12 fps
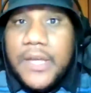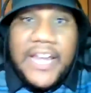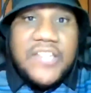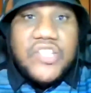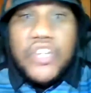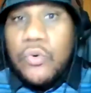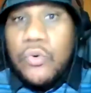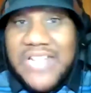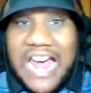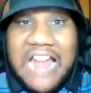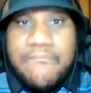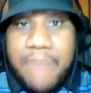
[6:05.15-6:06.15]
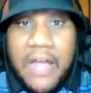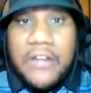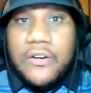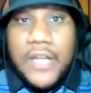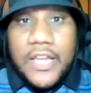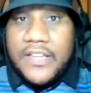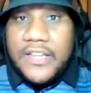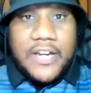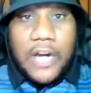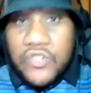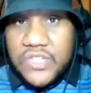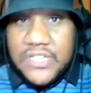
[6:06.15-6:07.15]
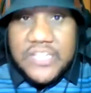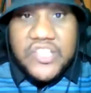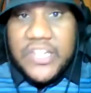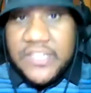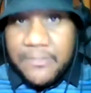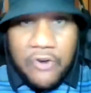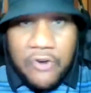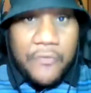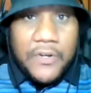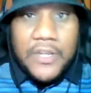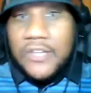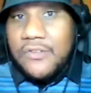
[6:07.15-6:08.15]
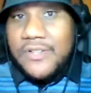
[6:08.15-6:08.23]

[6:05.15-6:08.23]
Each school has gotten better. And coaching is improving.